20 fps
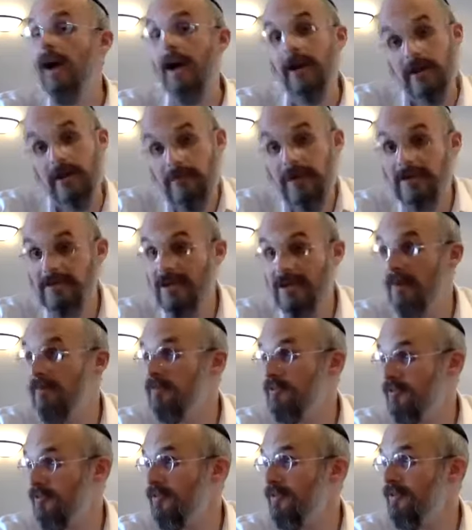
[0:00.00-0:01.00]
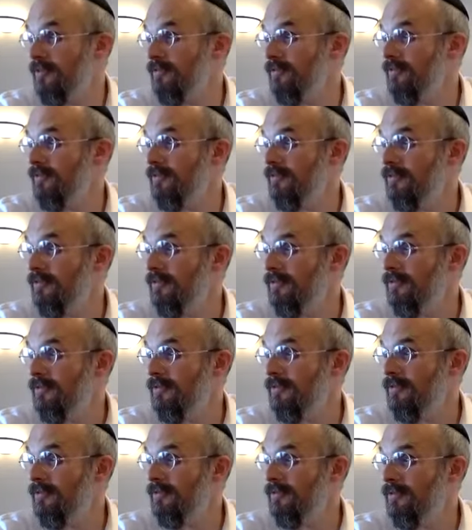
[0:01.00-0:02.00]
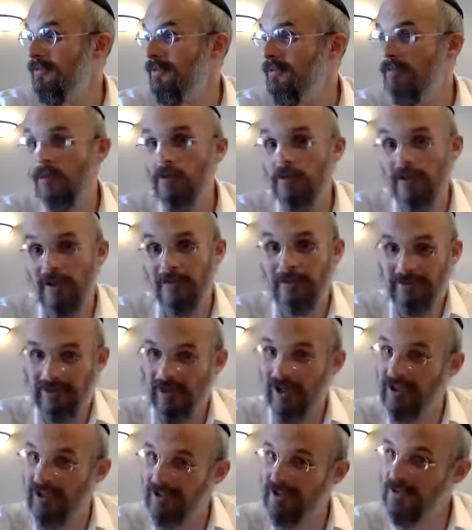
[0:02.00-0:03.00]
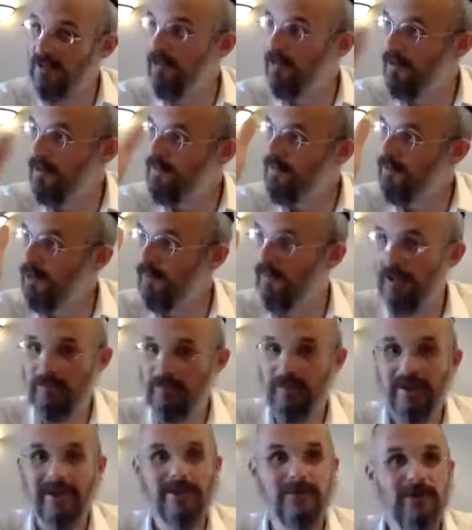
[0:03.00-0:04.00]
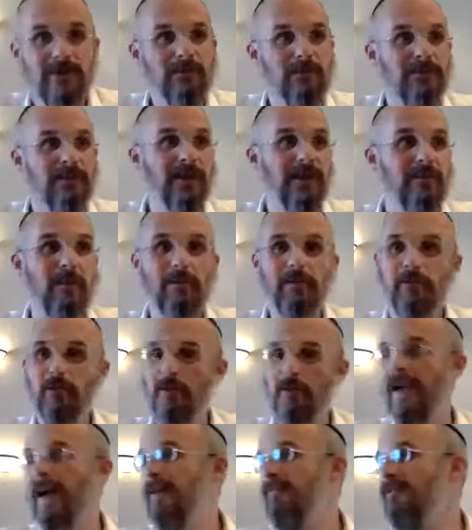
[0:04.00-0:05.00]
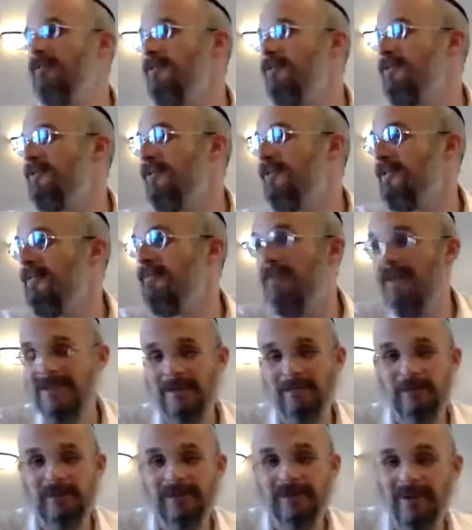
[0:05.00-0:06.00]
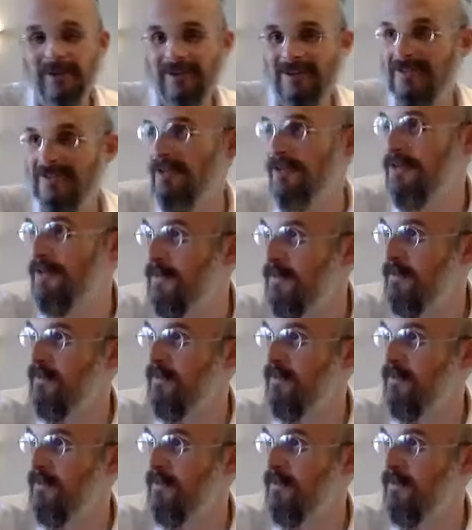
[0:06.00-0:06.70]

I can mess up, sure. But we're talking about the godly soul in its perfect place, right? We're talking about before the animal soul starts to mess up with the godly soul